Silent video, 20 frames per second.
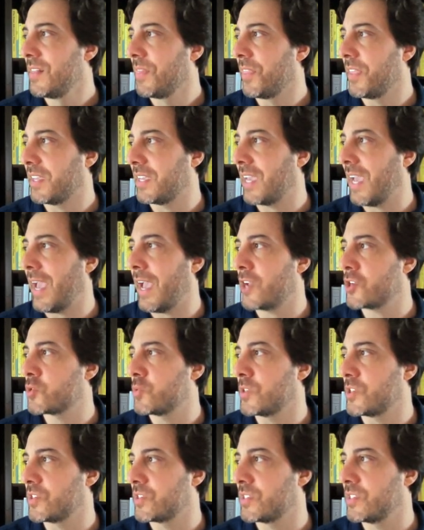The cash,
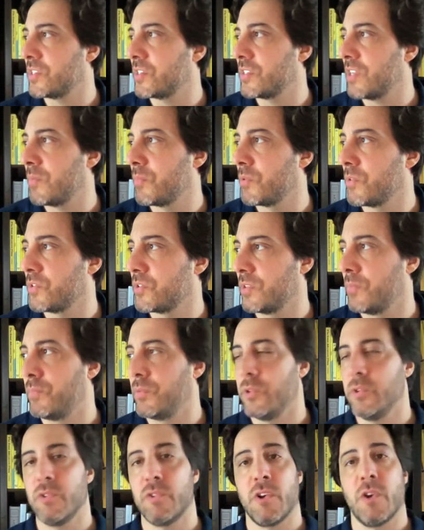which is this number, is the
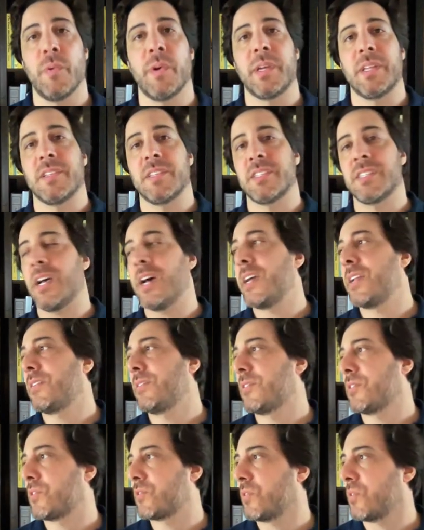blue growing inside
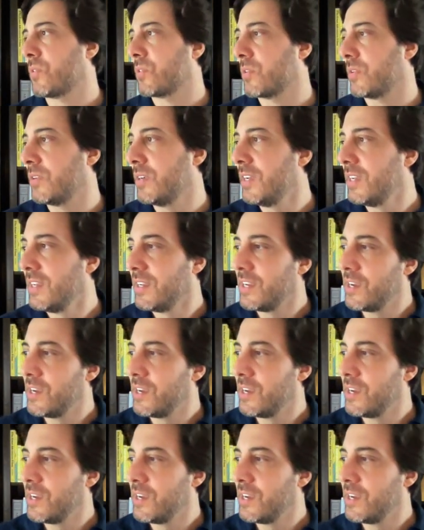of the circle.